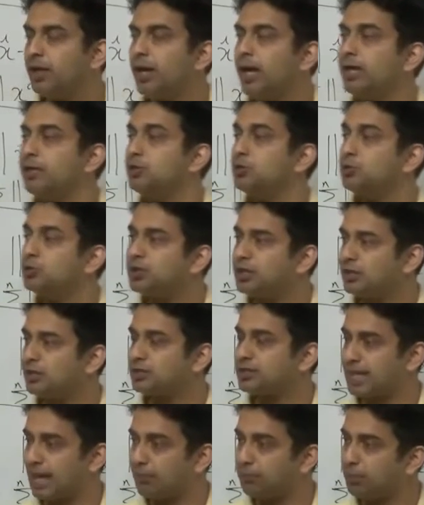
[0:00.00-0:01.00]
And using the
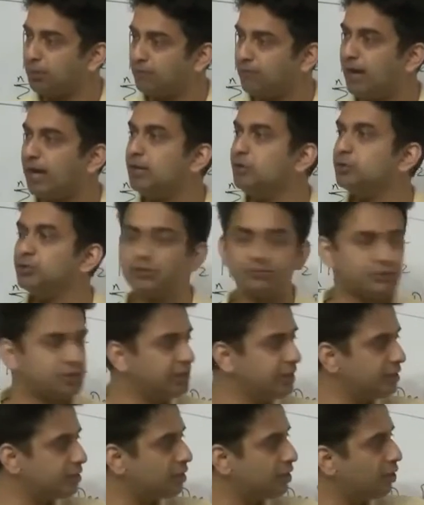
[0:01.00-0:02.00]
sample values of
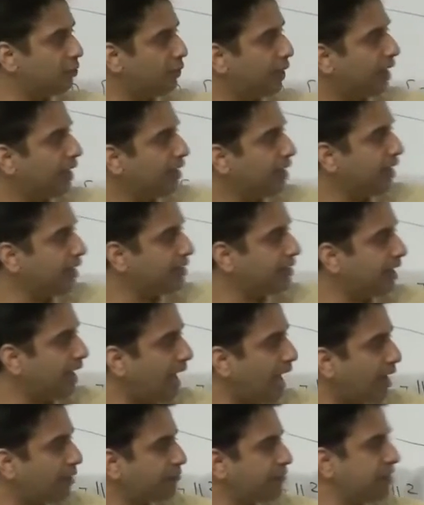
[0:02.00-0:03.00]
z's, we can take the
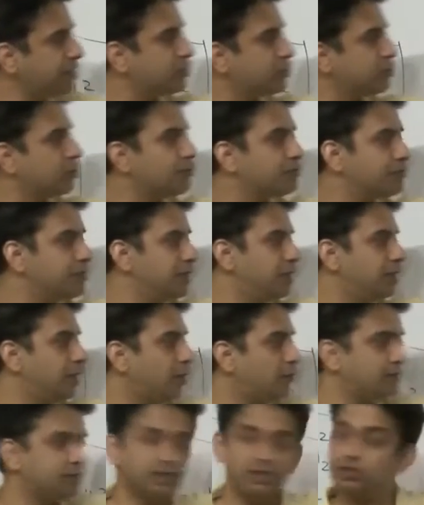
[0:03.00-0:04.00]
average of the
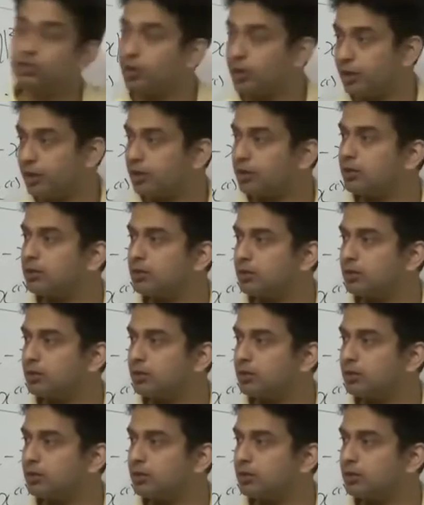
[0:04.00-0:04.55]
of the joint.